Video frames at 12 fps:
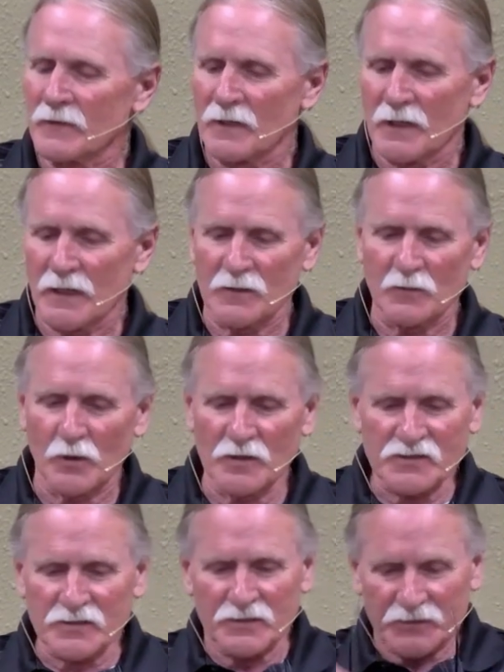And it
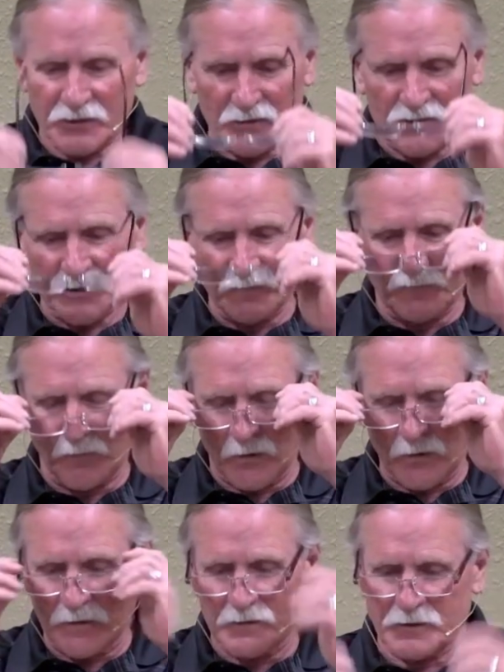wasn't until some
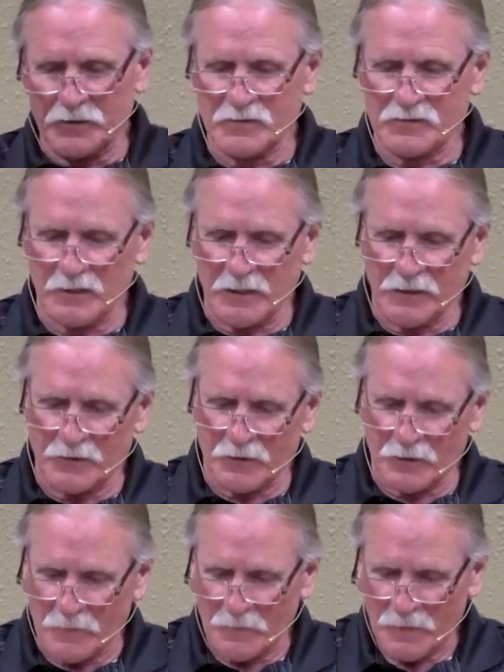400 years
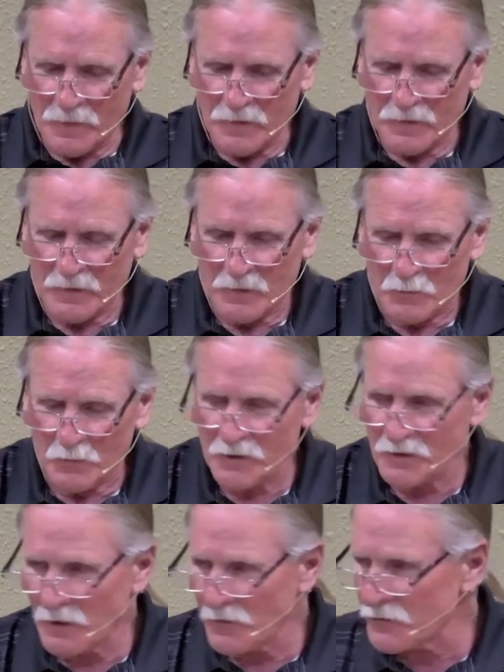later when
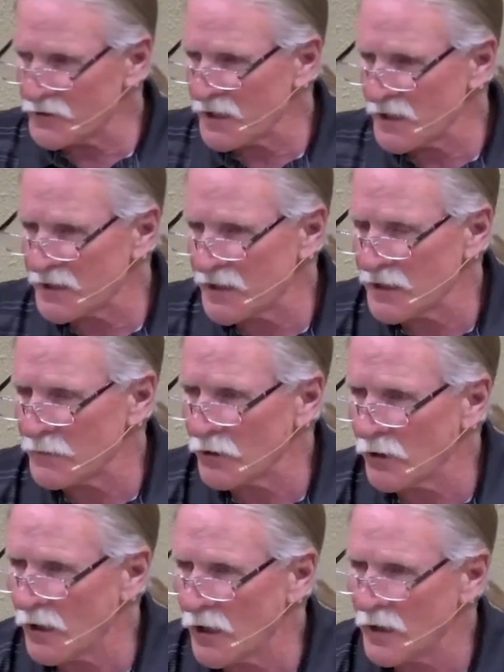another king came
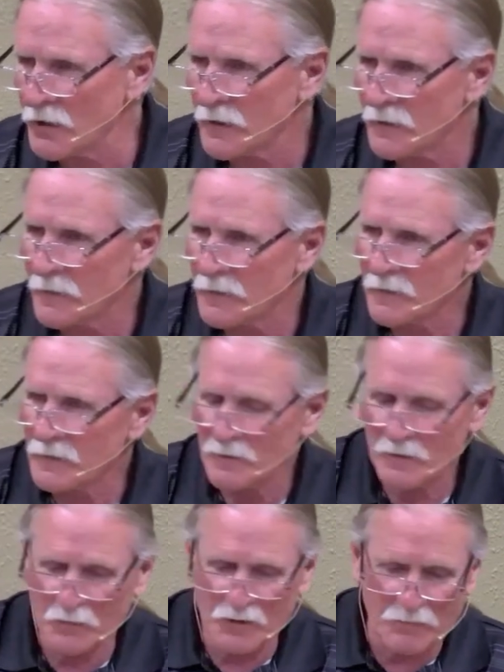along
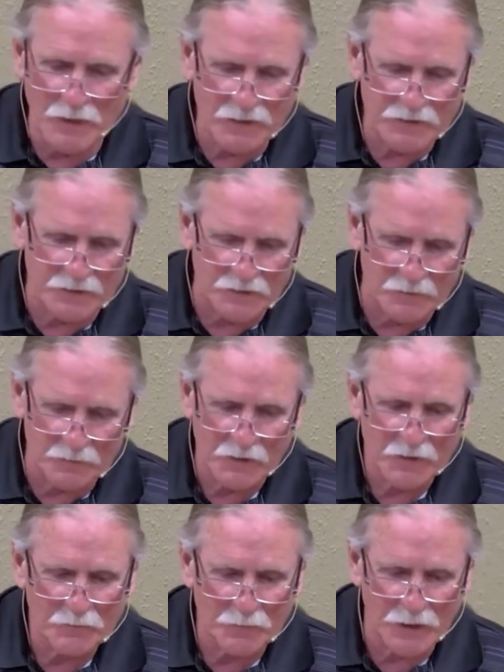and we met him
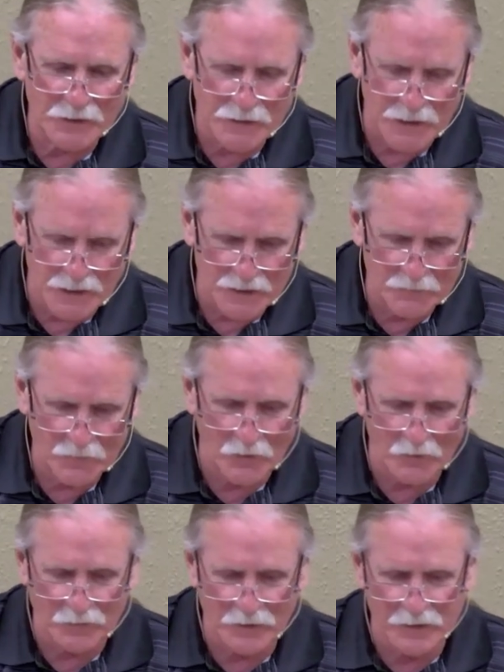by name
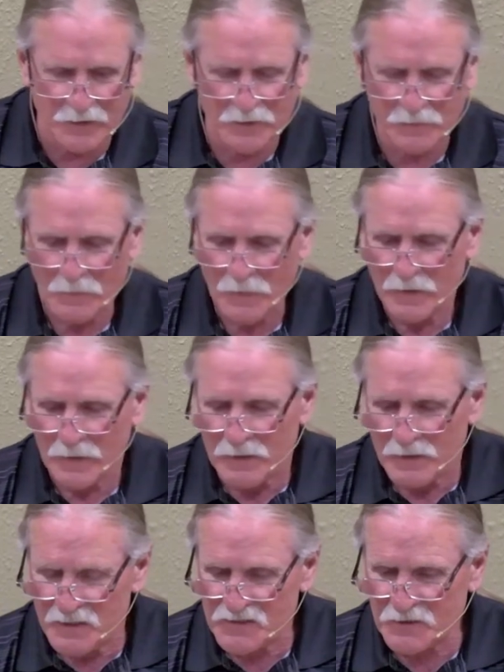already.
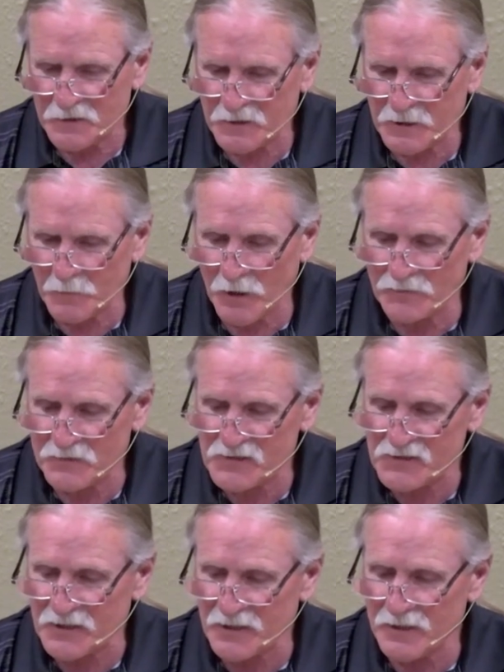He's going to come on the
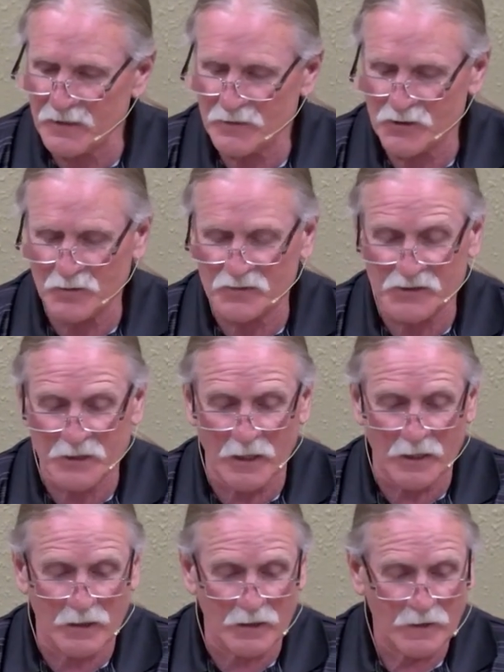scene,
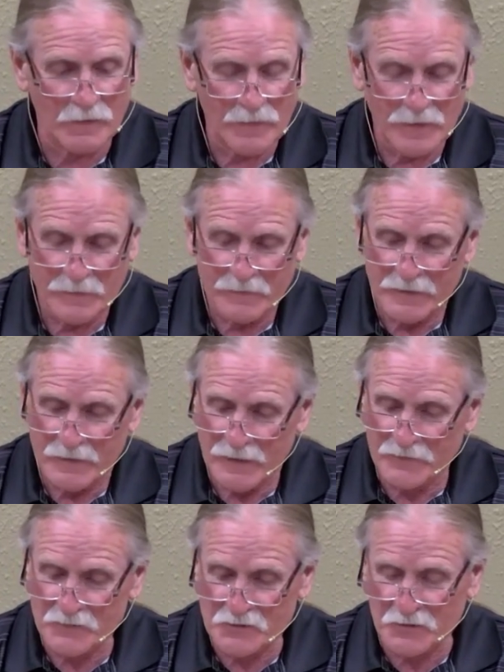Josiah,
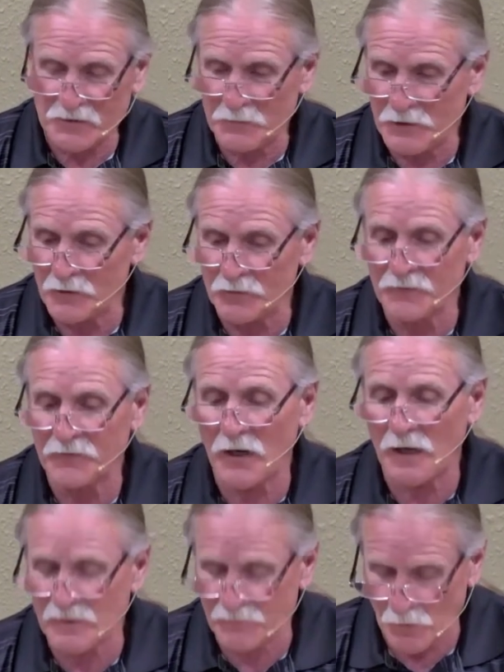and there's going to be a
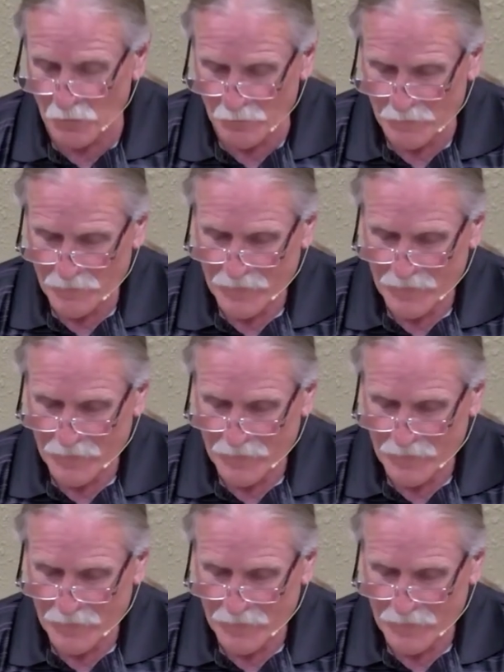revival.